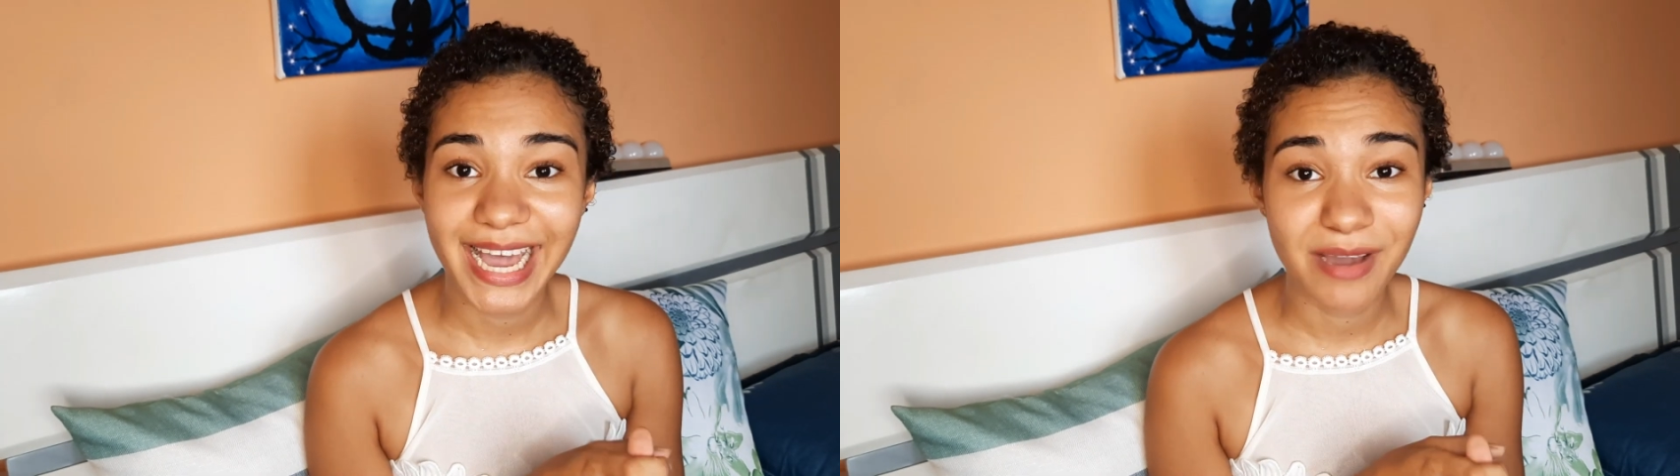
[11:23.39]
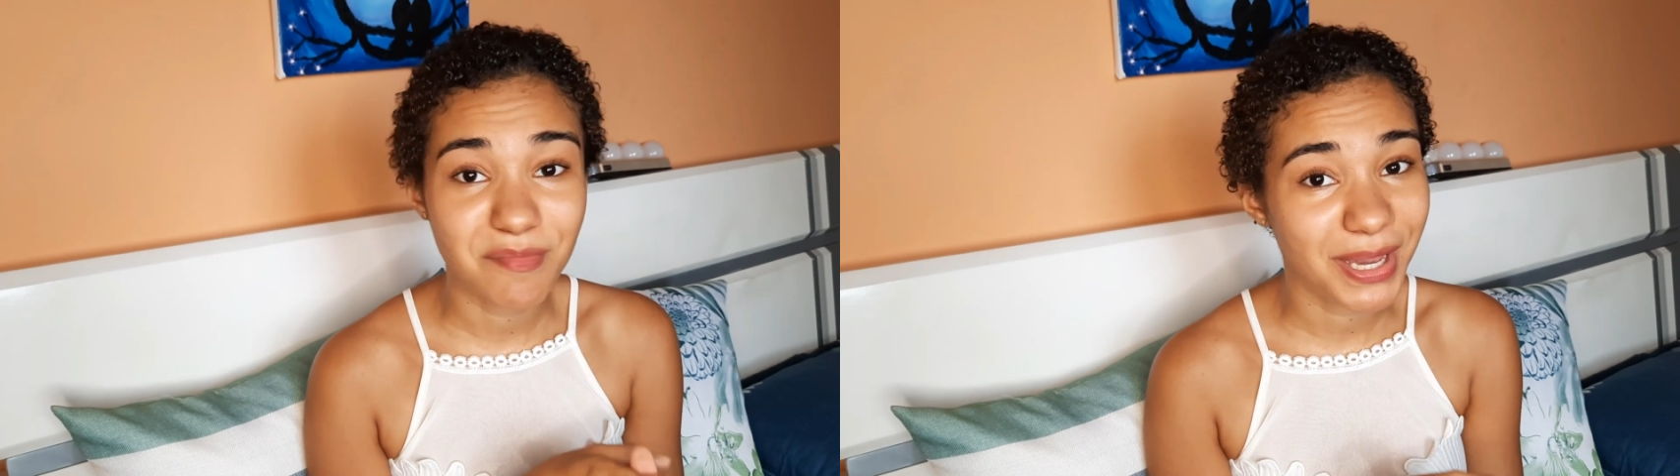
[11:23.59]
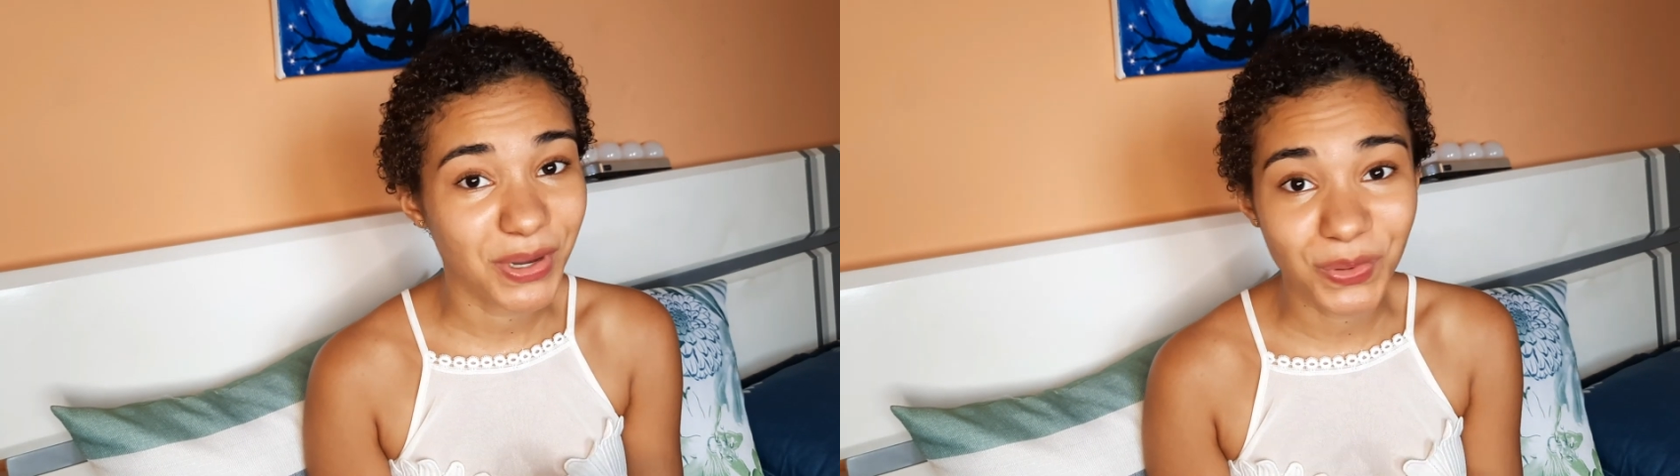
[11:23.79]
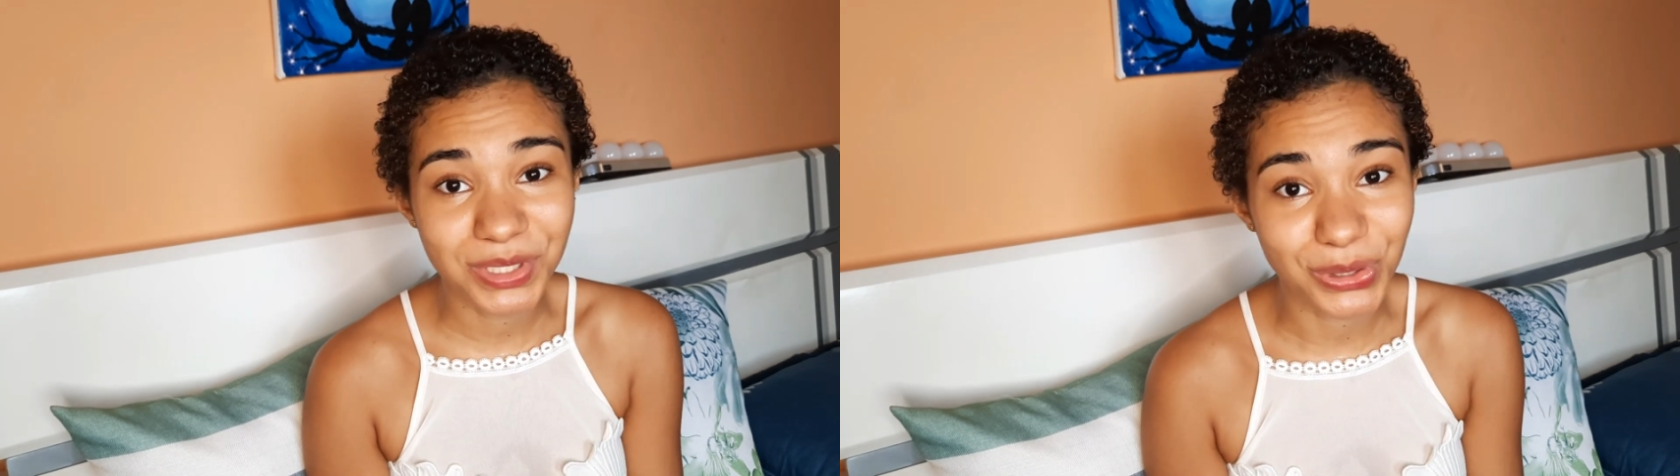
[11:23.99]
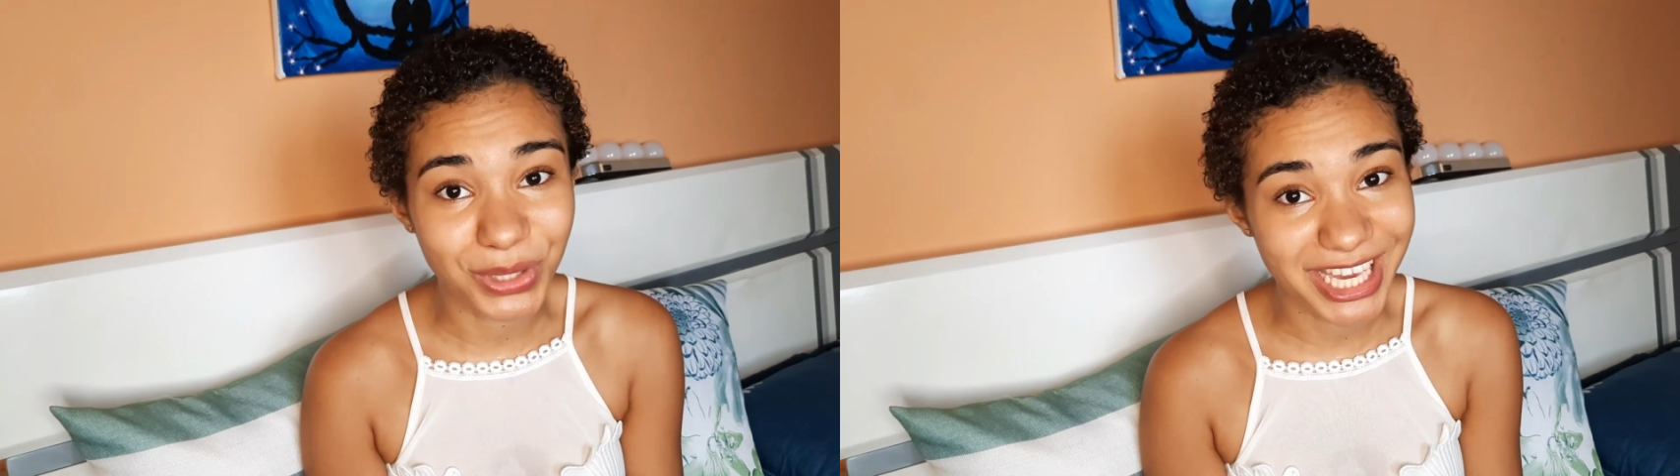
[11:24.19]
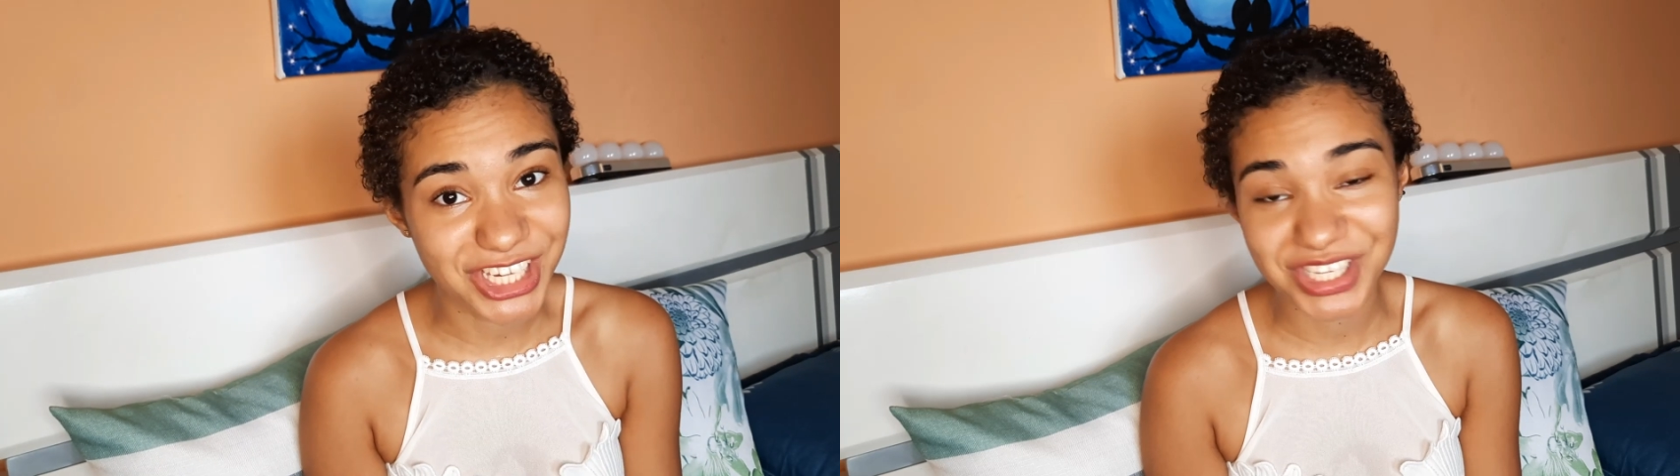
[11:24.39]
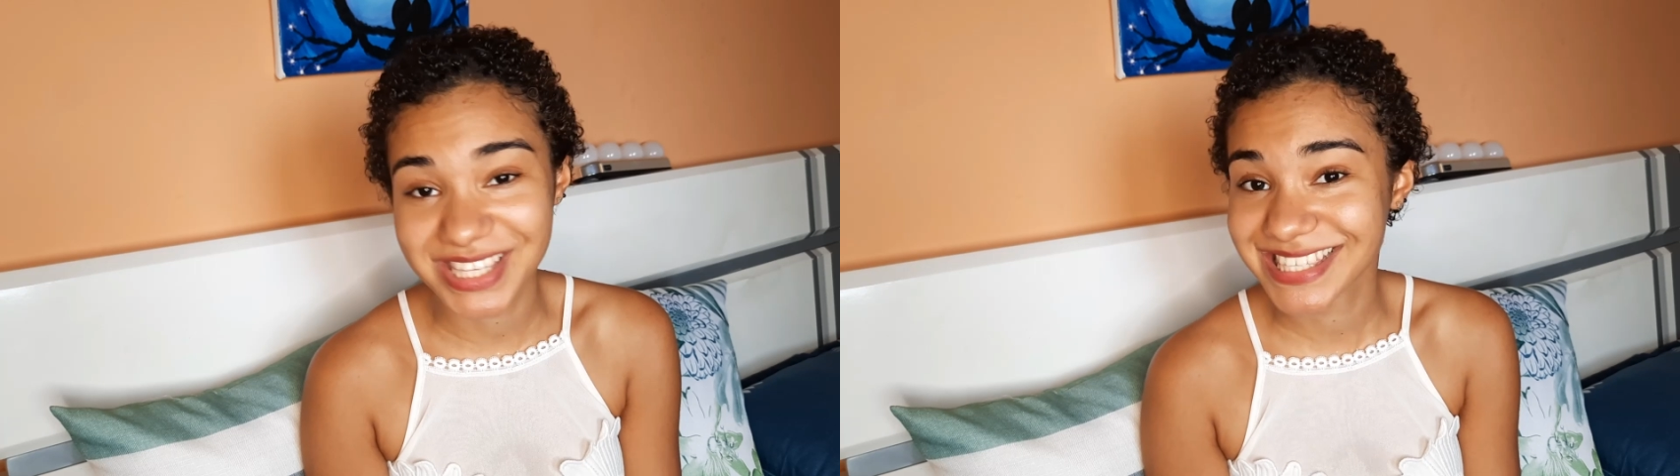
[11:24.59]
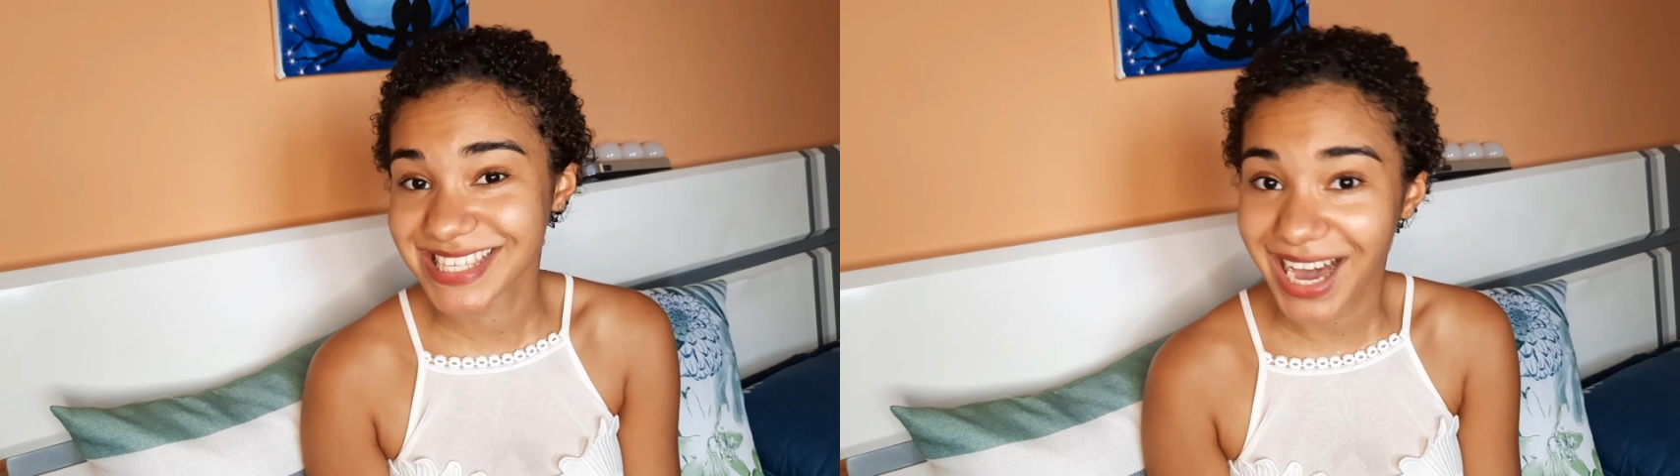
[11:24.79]
I am my own
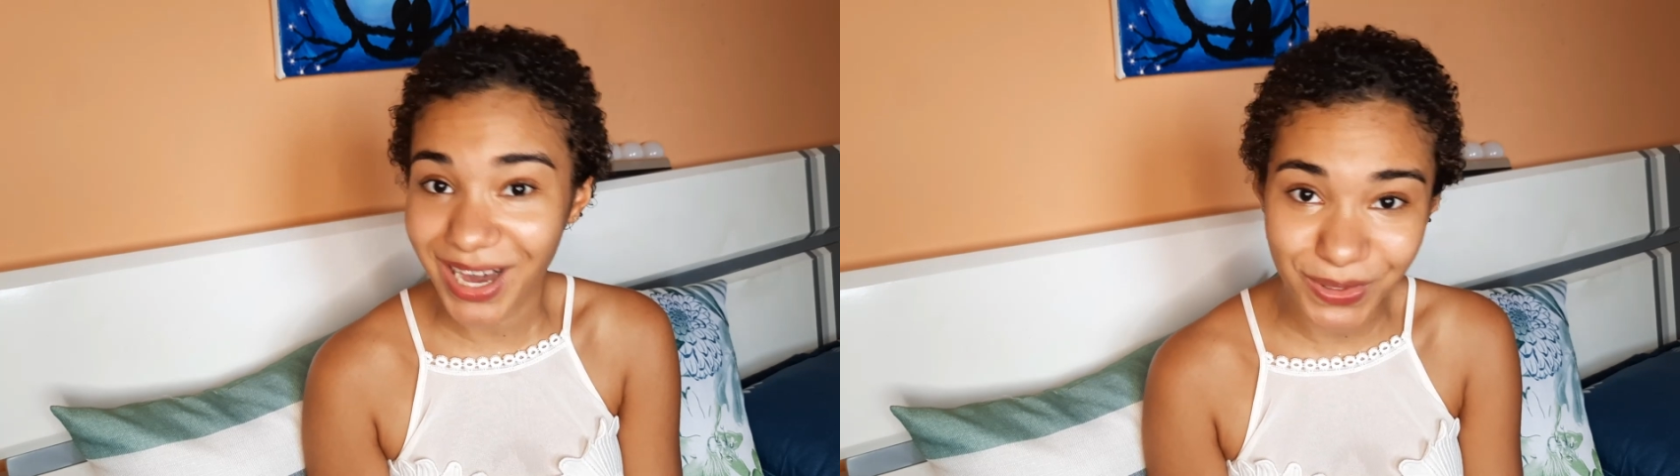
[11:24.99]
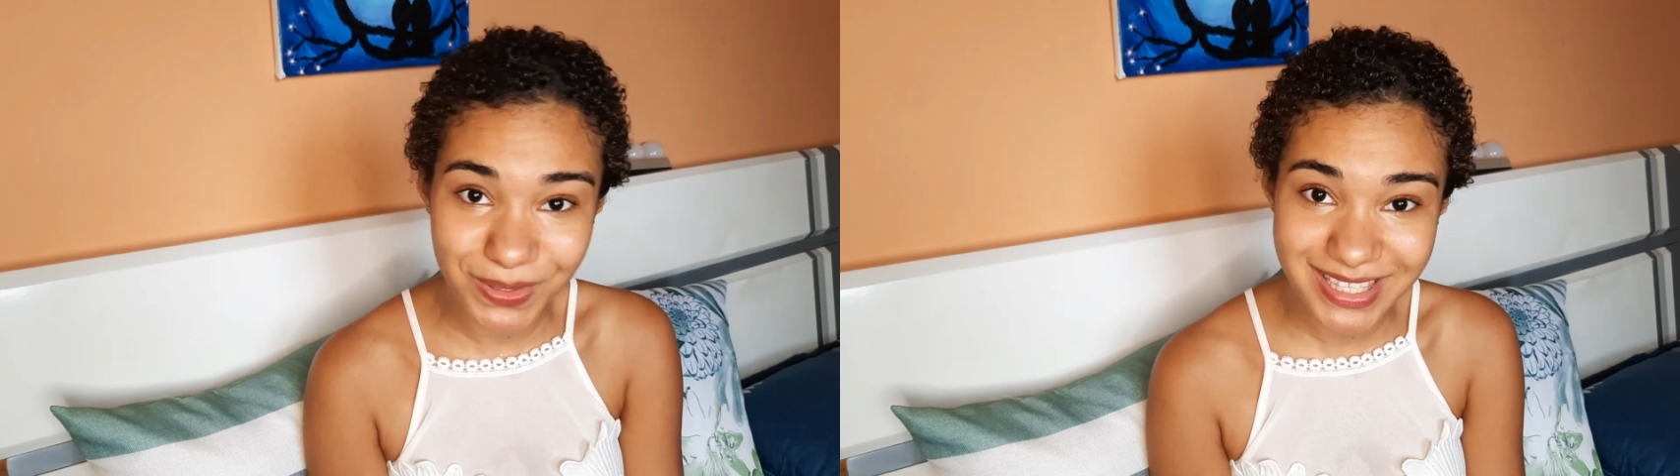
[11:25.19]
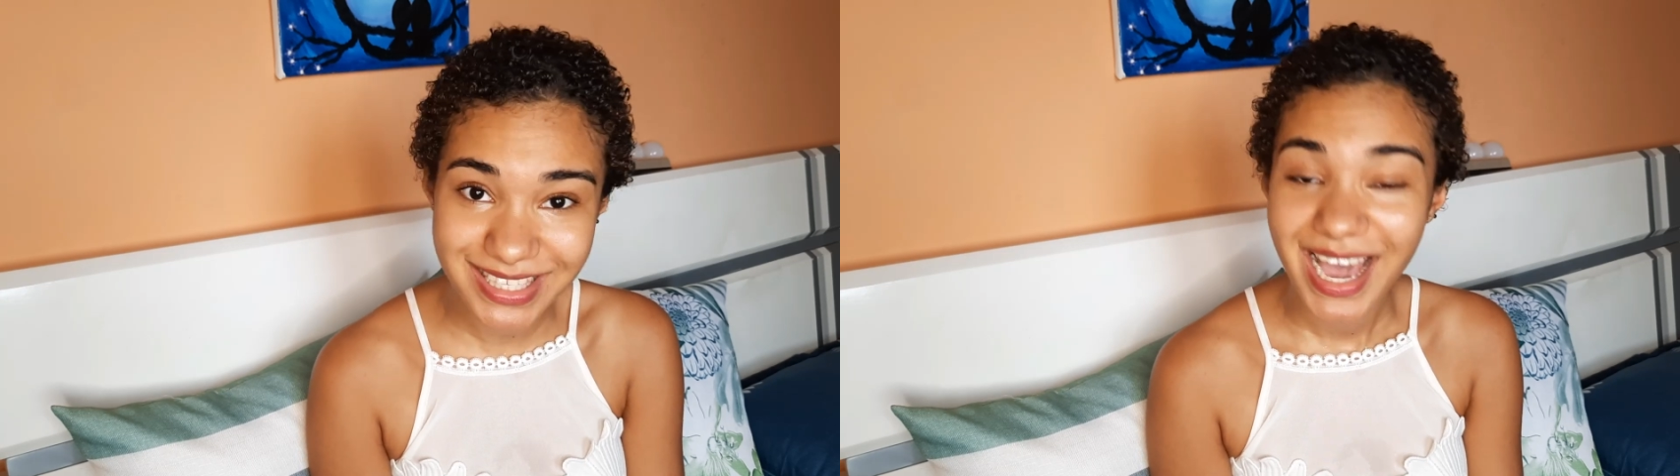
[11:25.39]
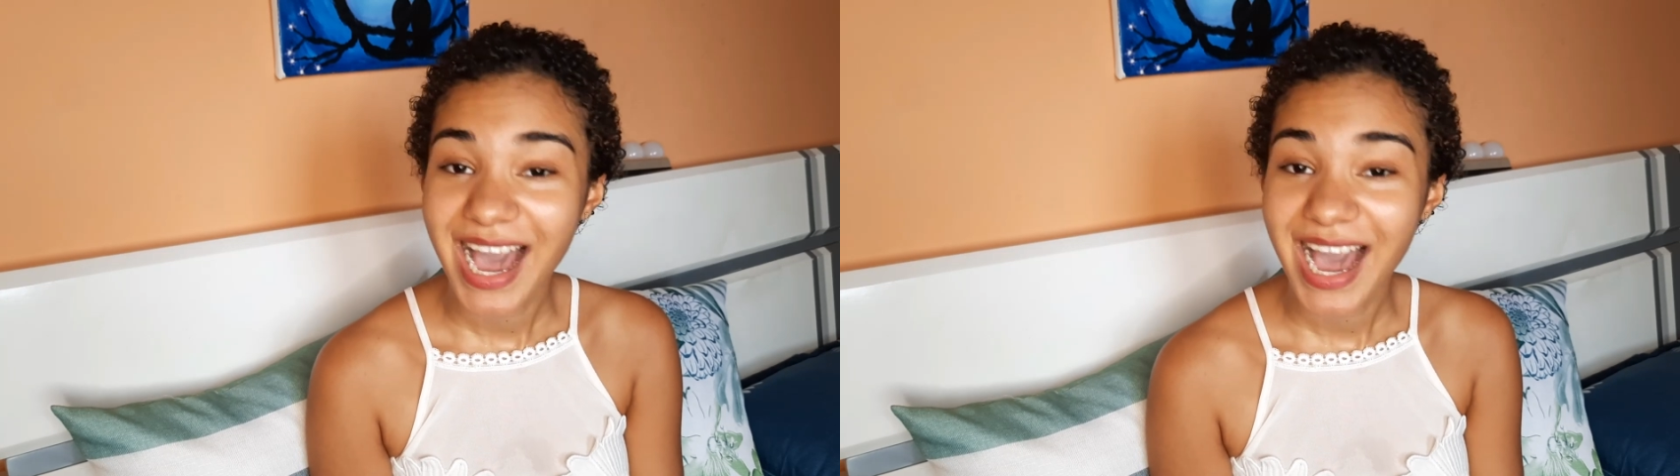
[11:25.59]
location scout.